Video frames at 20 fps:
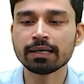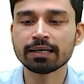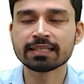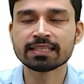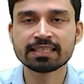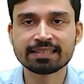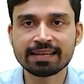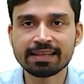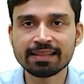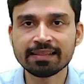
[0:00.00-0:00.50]

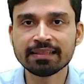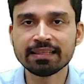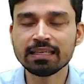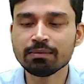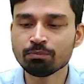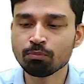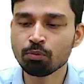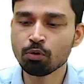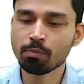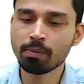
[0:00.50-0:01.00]
stealthy,
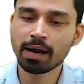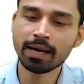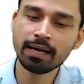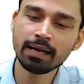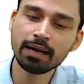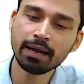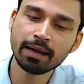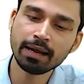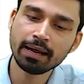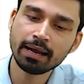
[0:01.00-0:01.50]

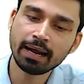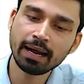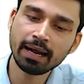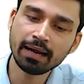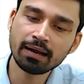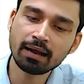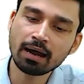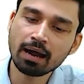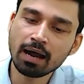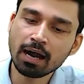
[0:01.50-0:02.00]
mobile,
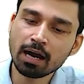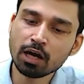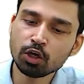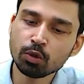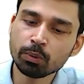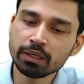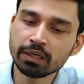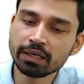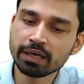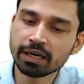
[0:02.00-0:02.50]
and hard
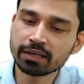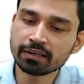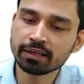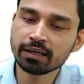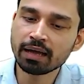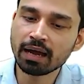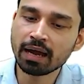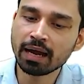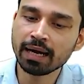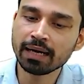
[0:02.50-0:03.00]
to be
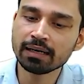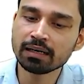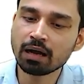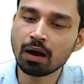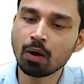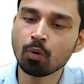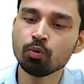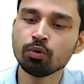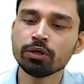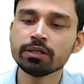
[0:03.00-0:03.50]
detected and
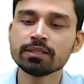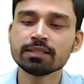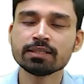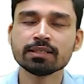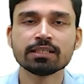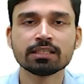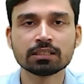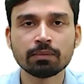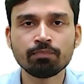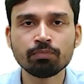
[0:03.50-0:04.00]
countered
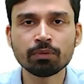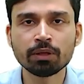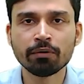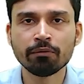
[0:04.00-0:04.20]
system,